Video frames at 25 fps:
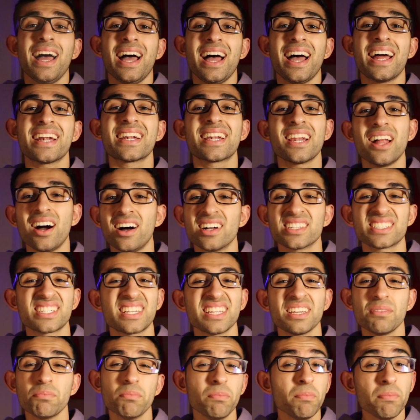And
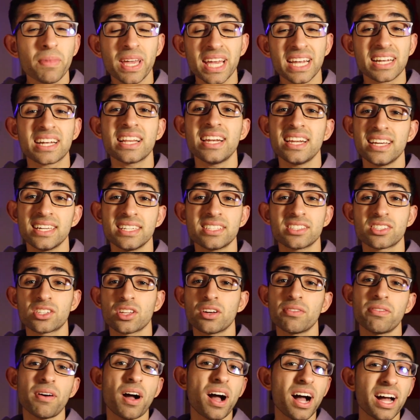lastly, make a list
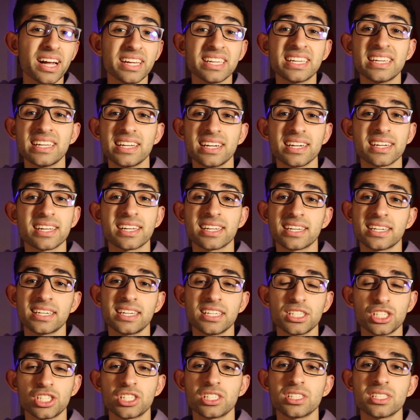of high yield
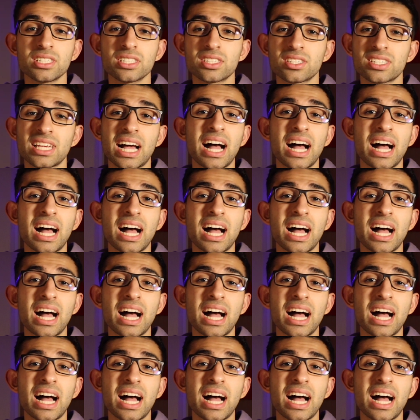conditions,